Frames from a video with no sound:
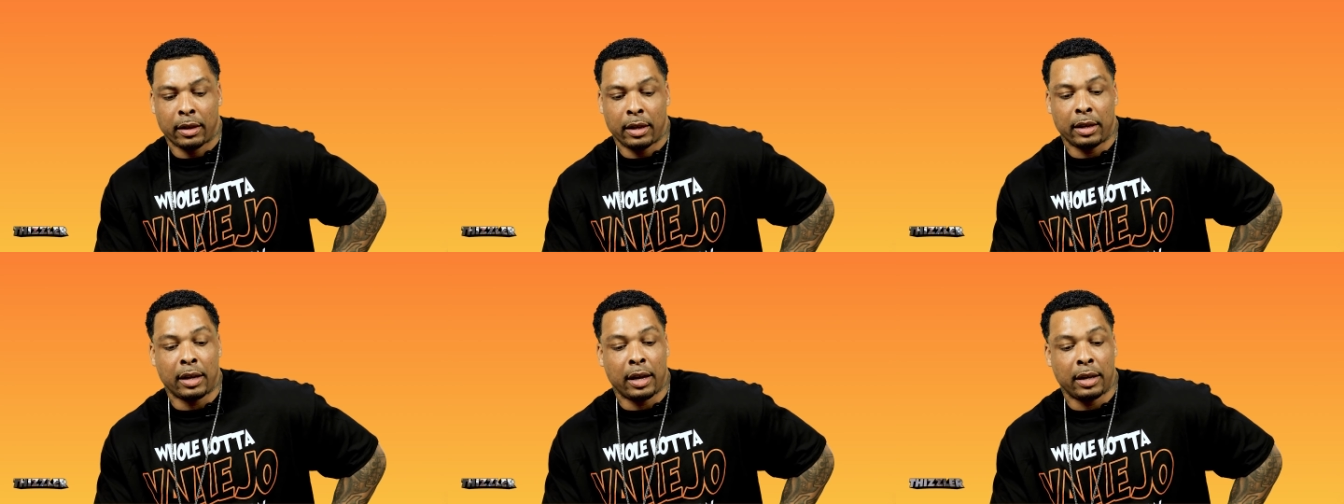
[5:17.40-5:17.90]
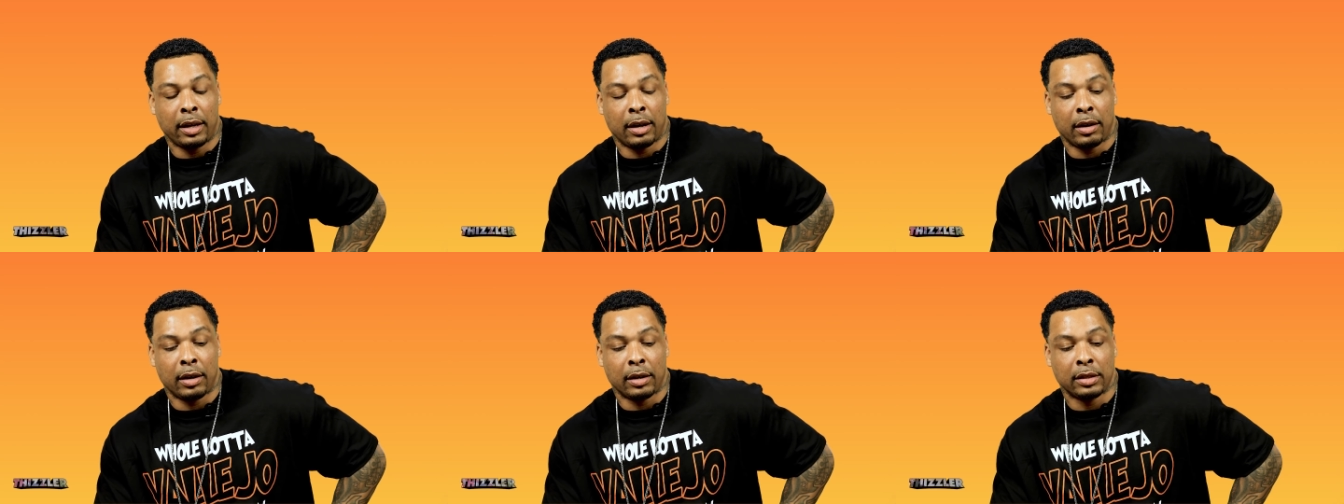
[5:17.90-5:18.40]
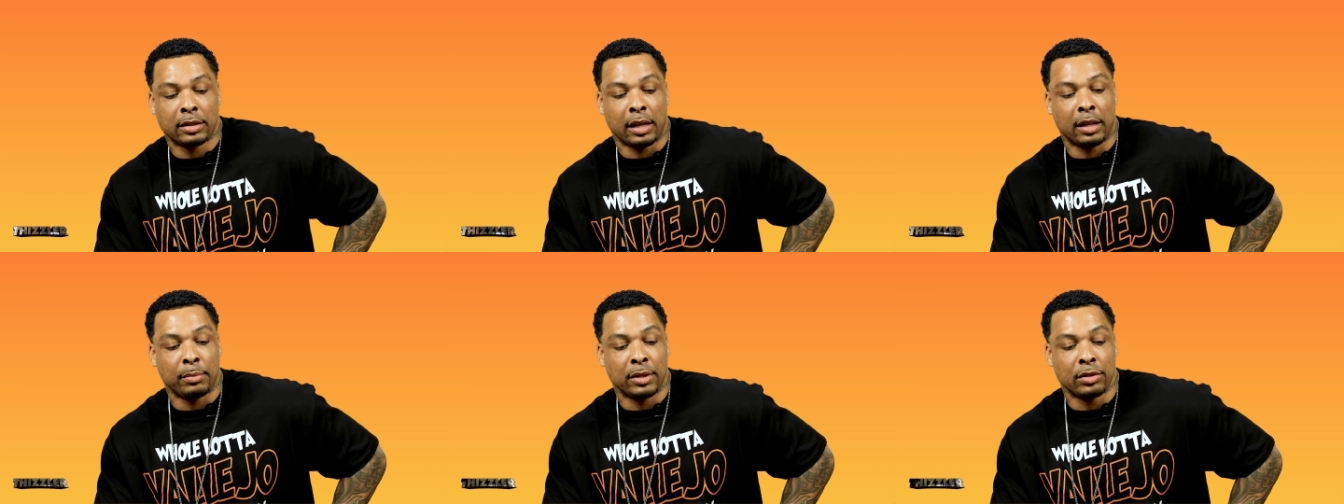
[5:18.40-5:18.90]
he he uh, he
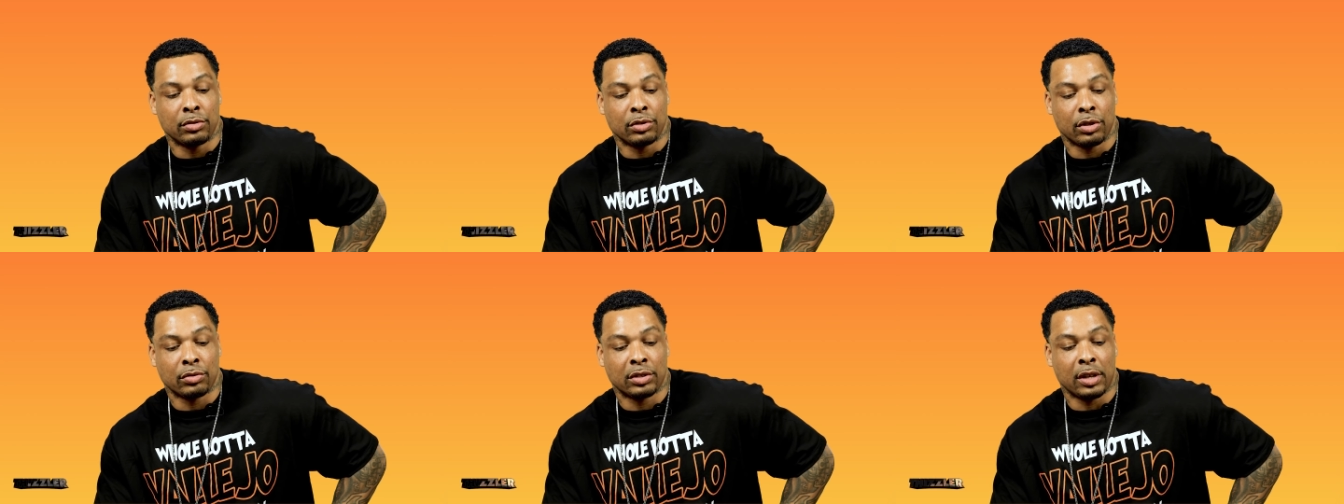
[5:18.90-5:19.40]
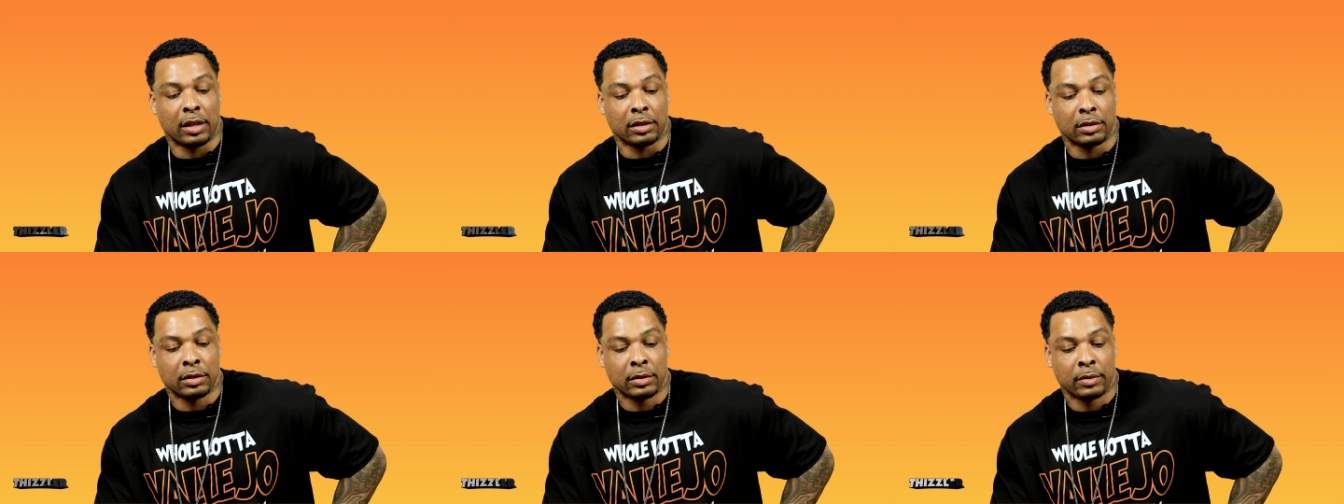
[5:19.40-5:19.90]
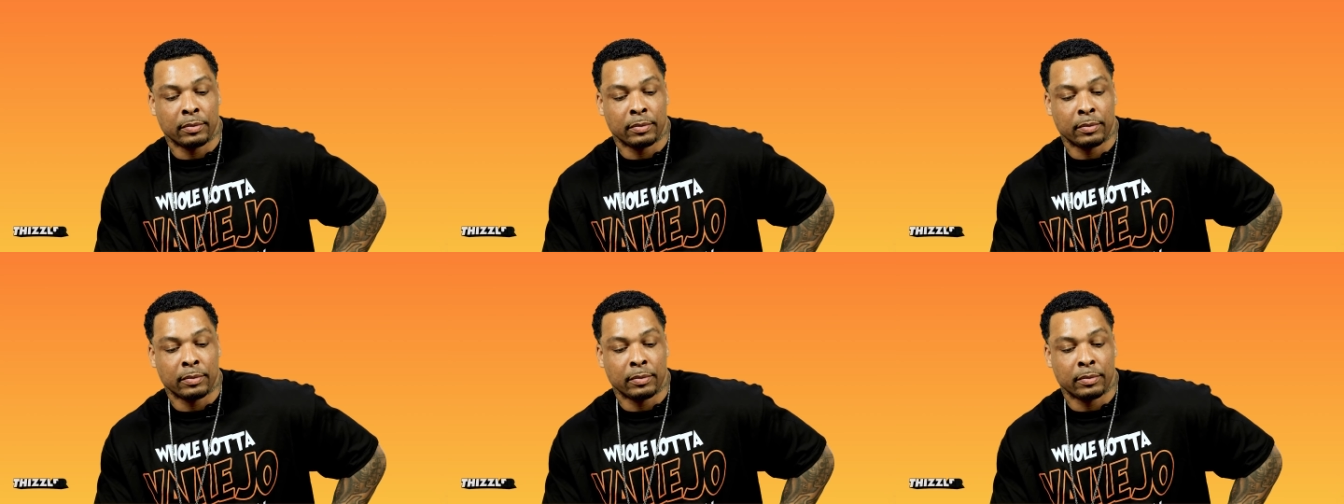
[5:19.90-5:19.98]
said, let me use your stunners.